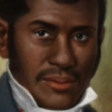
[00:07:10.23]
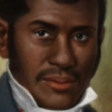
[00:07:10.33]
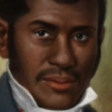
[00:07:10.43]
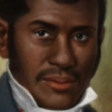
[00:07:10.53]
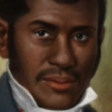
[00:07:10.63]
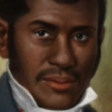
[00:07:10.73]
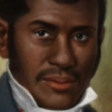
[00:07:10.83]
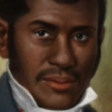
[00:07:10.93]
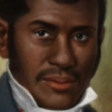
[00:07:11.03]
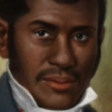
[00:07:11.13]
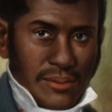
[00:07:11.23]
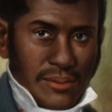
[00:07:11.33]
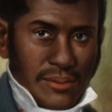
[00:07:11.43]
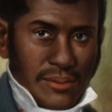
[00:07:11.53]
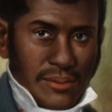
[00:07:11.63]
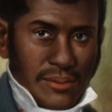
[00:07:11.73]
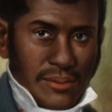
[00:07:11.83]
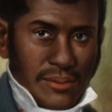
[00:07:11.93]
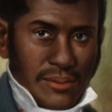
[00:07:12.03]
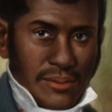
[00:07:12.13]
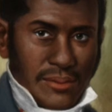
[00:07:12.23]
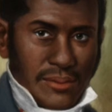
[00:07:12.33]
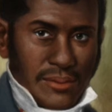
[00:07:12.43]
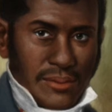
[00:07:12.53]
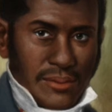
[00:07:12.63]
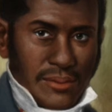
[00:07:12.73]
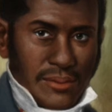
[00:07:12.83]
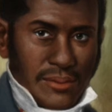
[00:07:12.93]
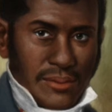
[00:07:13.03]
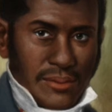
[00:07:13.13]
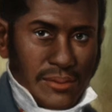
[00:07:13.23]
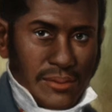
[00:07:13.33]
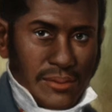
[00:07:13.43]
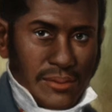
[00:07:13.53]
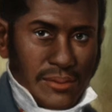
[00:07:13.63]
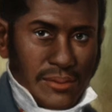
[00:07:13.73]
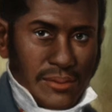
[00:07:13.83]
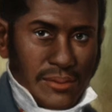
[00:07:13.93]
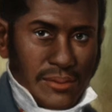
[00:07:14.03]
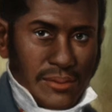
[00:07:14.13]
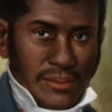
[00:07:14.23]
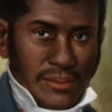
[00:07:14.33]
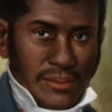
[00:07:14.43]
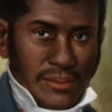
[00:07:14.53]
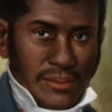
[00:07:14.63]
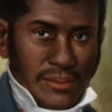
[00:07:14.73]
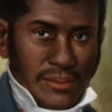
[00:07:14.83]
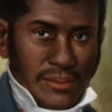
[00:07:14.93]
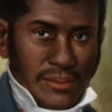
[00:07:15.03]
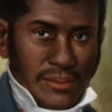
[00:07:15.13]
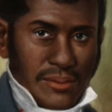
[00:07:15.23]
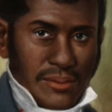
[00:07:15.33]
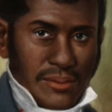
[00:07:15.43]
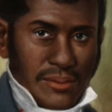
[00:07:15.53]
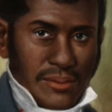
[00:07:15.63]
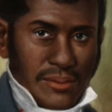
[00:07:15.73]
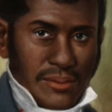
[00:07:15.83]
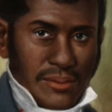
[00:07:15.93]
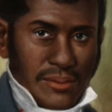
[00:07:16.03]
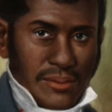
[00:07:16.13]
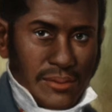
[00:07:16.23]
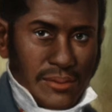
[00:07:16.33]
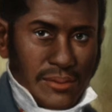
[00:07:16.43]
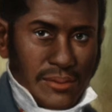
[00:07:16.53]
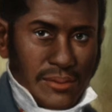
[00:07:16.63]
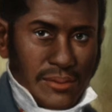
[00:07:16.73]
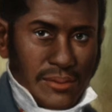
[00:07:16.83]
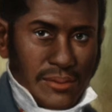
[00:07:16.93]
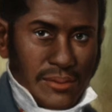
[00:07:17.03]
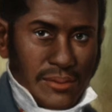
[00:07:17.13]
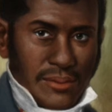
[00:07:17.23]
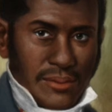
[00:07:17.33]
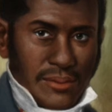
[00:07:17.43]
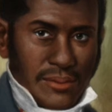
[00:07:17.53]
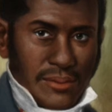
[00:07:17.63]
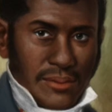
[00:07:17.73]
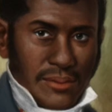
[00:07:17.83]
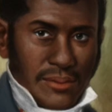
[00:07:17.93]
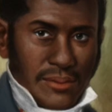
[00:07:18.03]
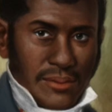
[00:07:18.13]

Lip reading: The face doesn't move, so there is nothing to read.